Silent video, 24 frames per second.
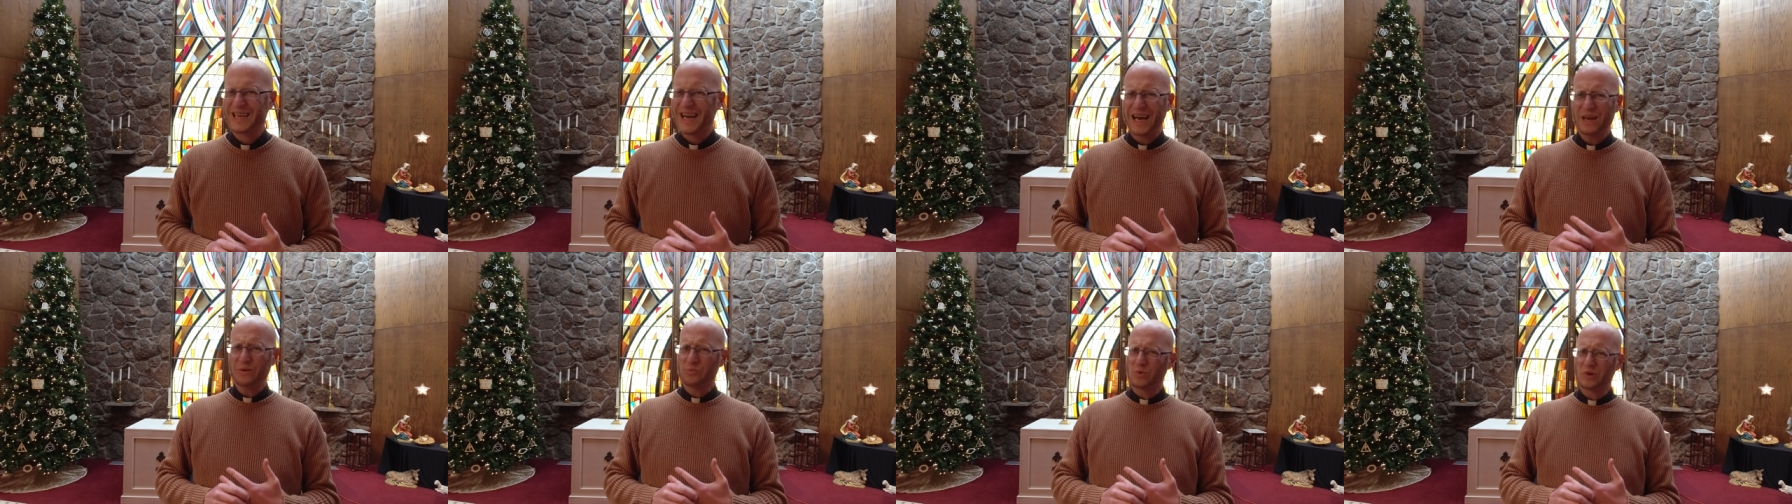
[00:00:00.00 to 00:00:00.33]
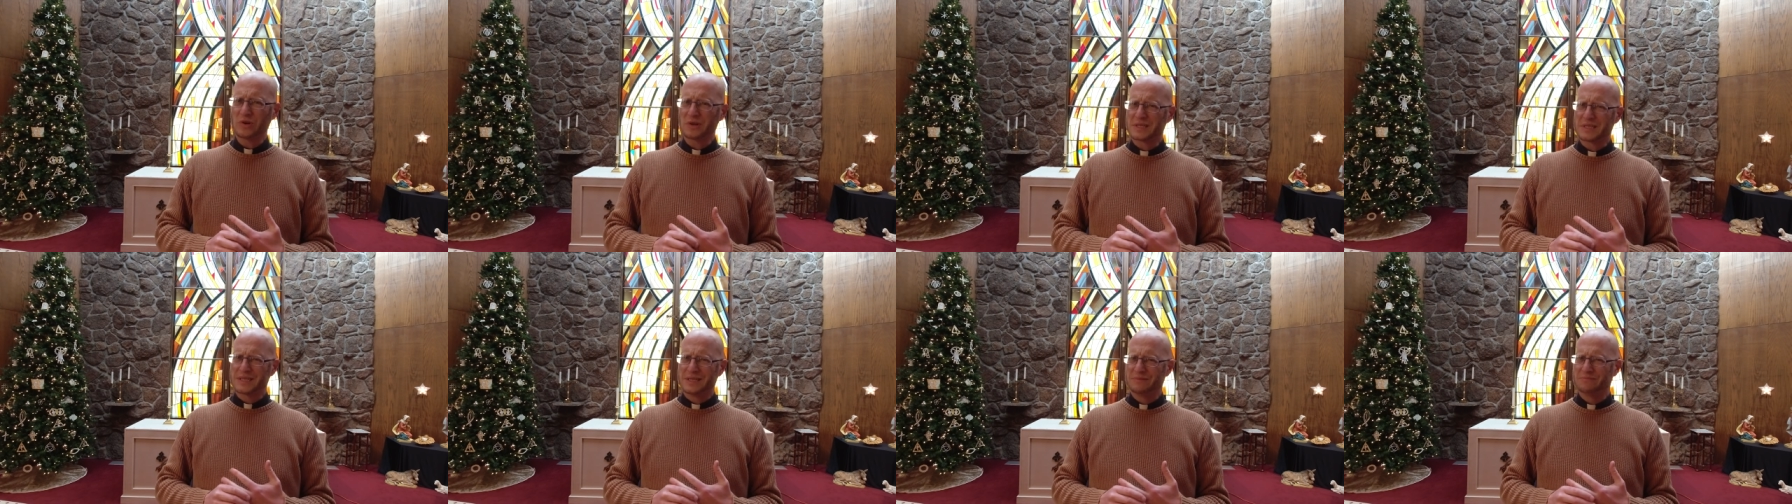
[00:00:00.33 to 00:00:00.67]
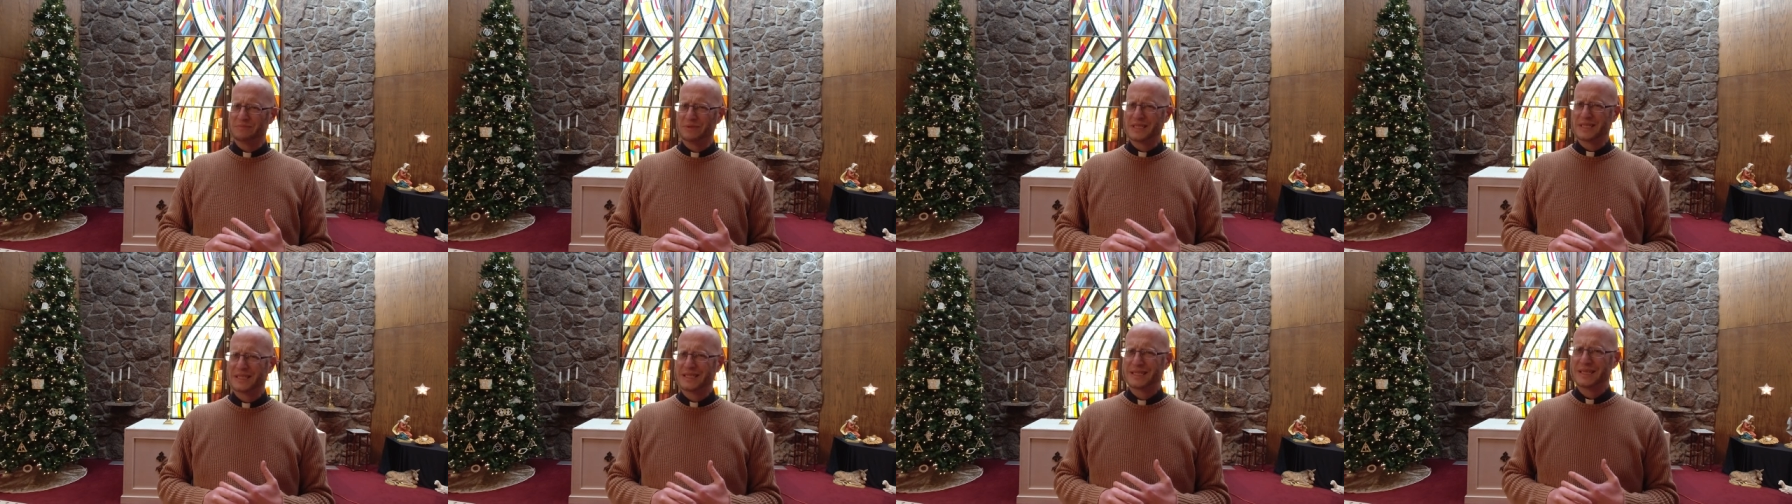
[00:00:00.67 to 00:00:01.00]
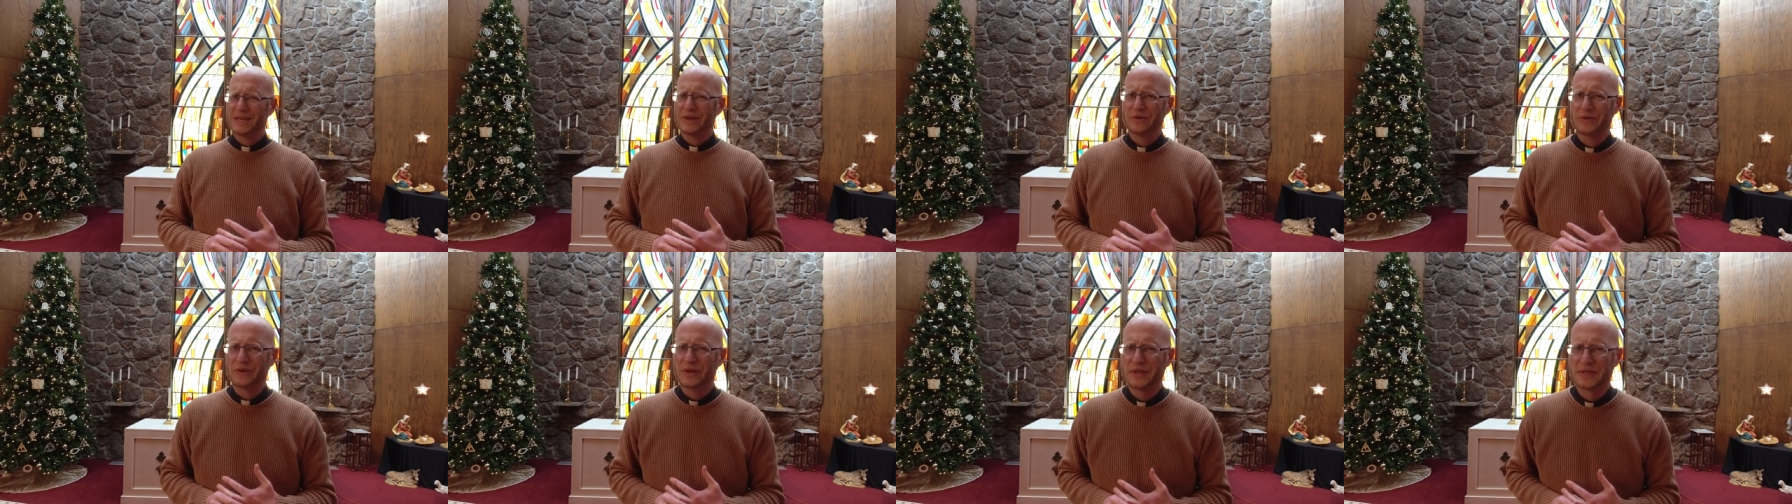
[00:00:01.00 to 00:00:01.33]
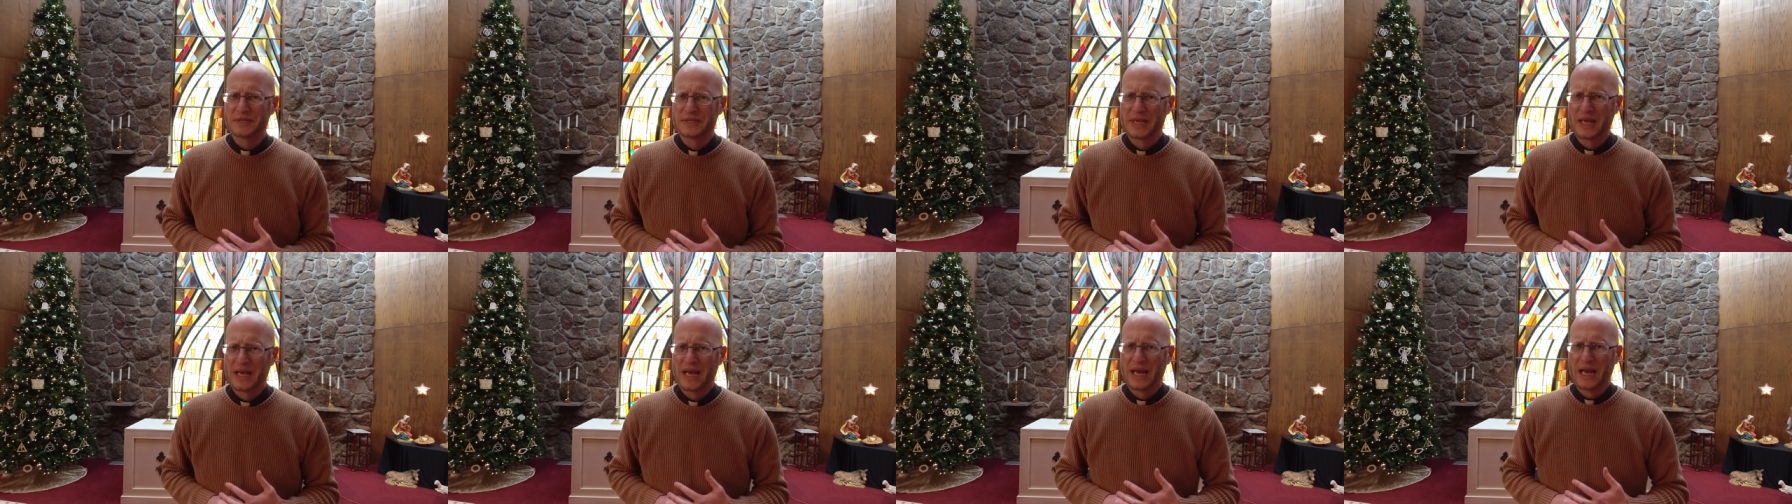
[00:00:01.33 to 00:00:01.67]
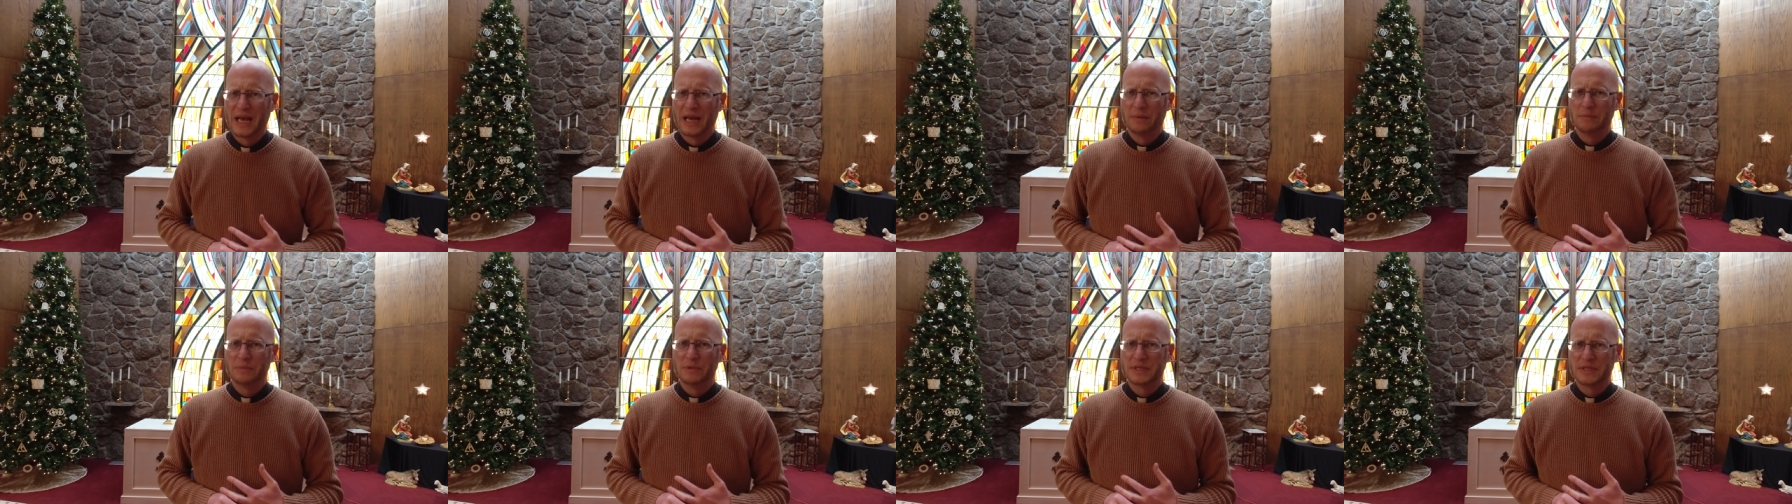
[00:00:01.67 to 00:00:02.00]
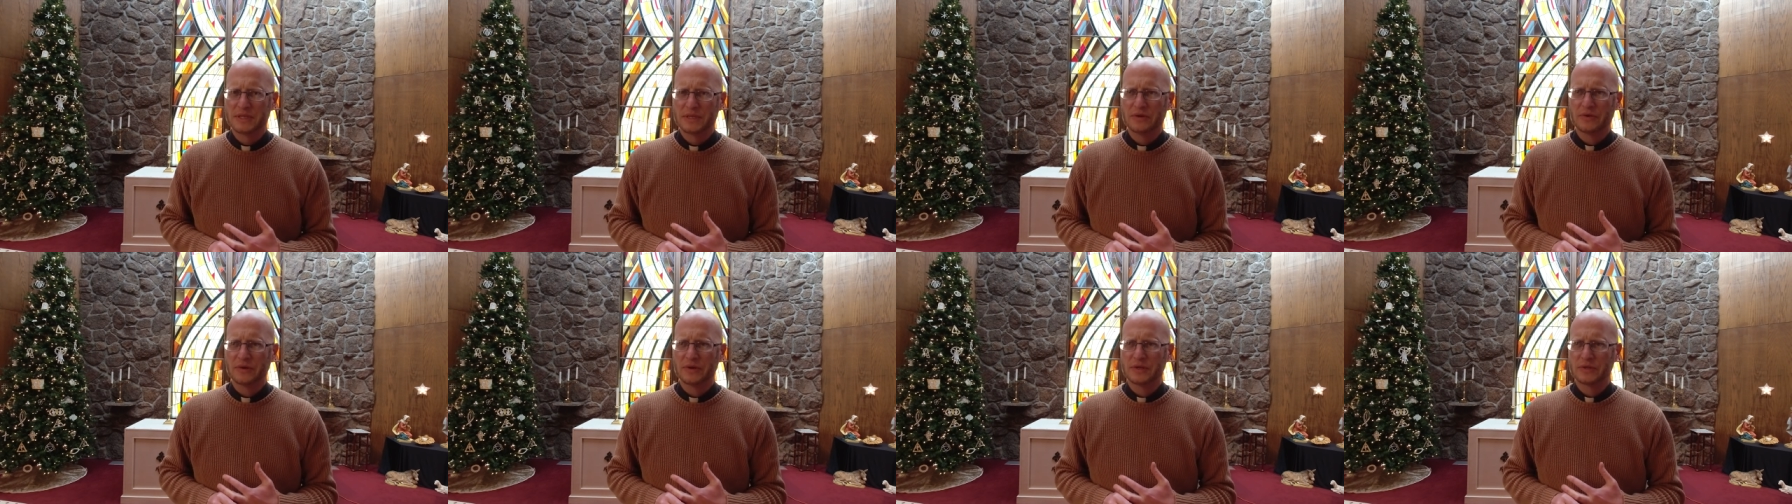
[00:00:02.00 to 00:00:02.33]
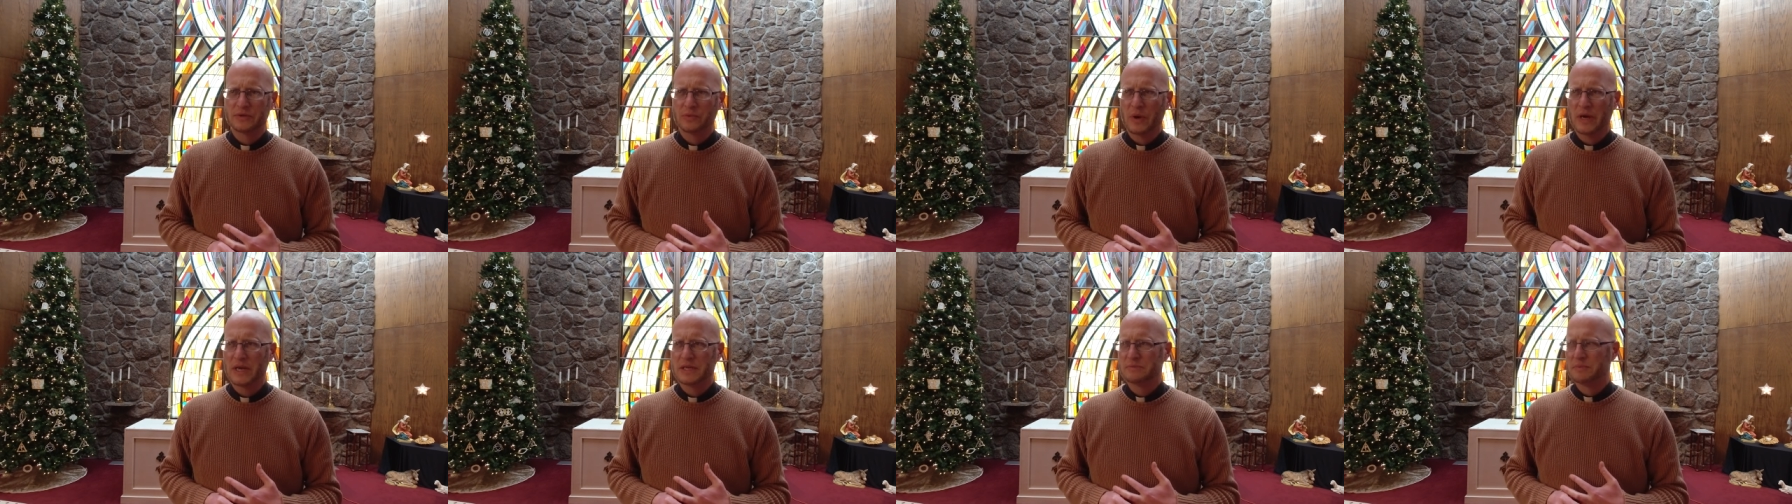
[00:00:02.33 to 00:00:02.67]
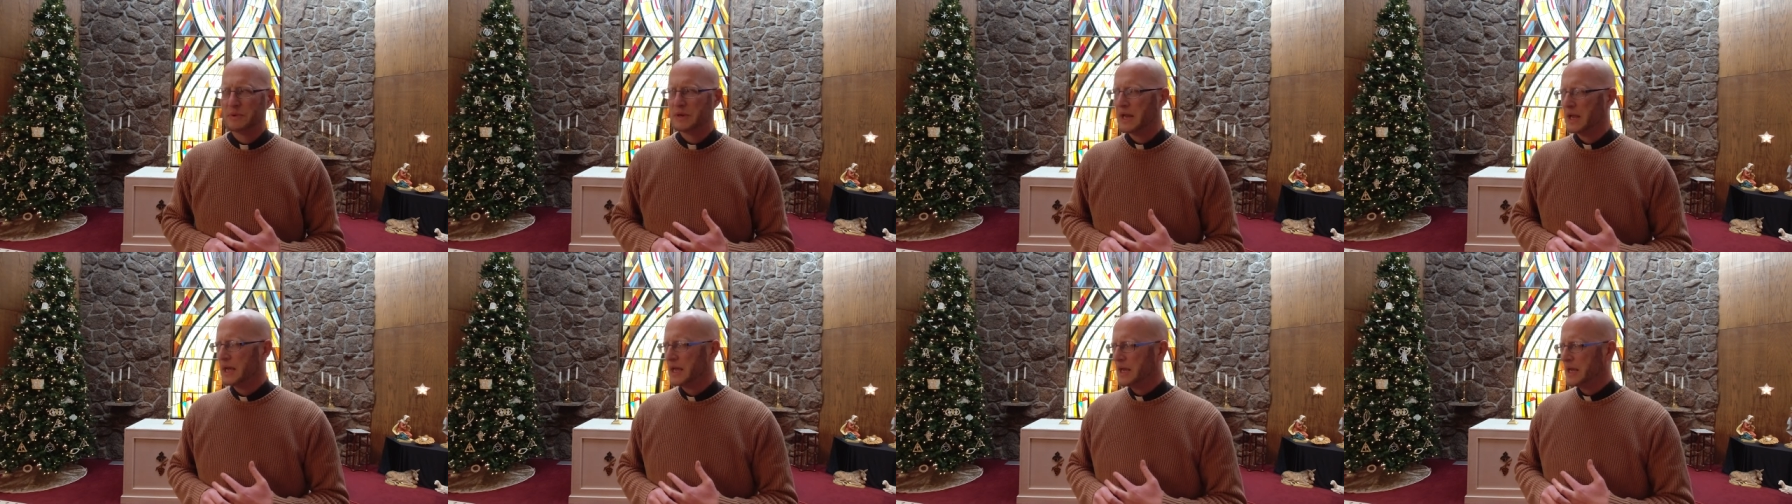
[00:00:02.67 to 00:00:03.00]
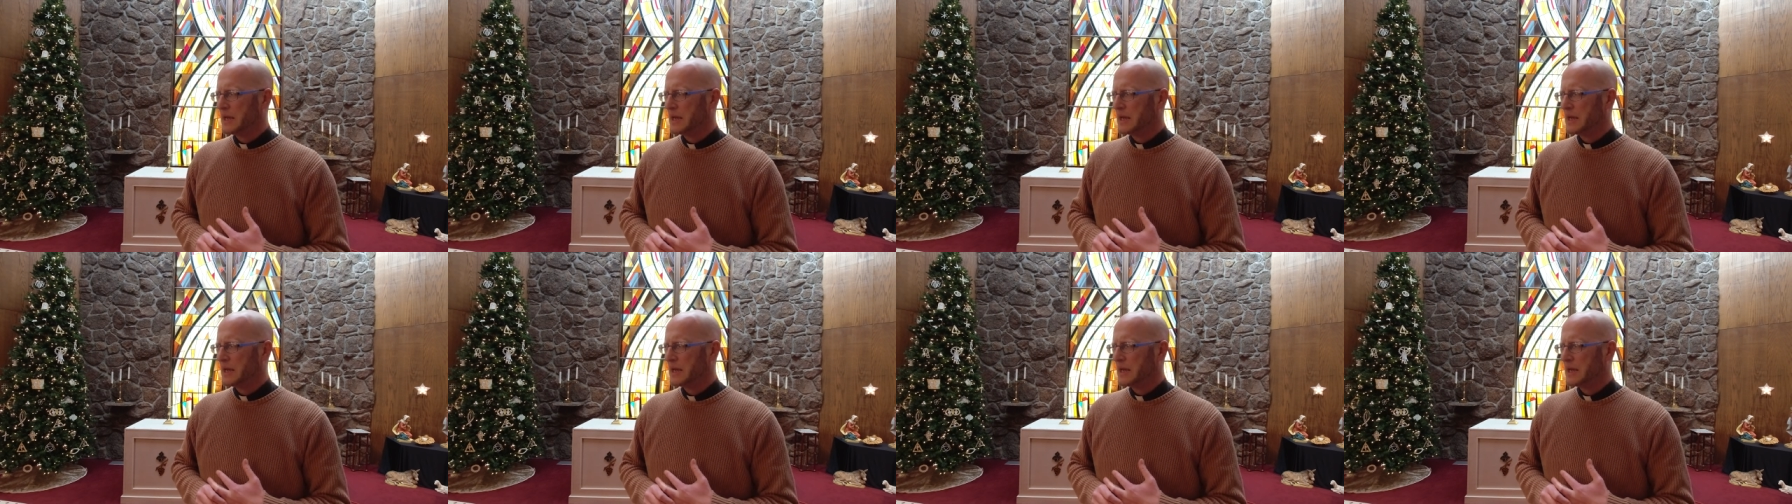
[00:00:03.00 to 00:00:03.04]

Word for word: God works in mysterious, mysterious ways, but